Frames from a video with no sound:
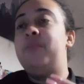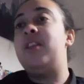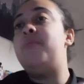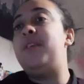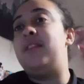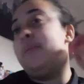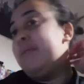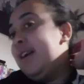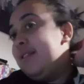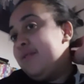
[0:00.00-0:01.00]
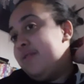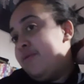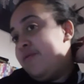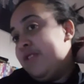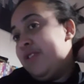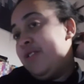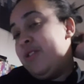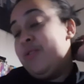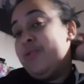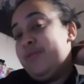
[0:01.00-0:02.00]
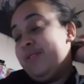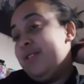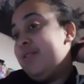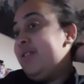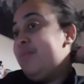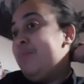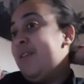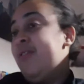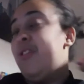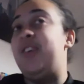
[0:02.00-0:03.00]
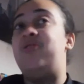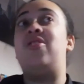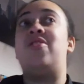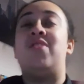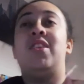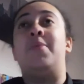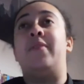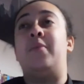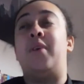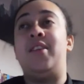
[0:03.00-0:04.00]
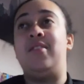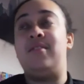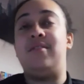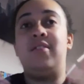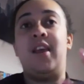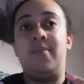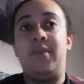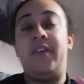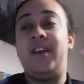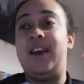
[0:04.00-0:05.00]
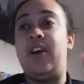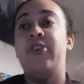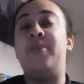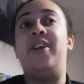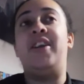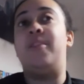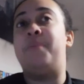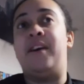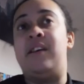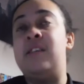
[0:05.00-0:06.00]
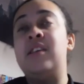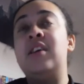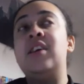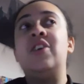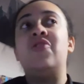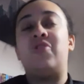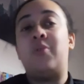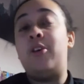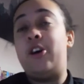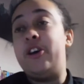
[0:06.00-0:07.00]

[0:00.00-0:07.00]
gonna be at that place throughout the whole month. I just need a bit of if I can get home earlier, the better. So I'm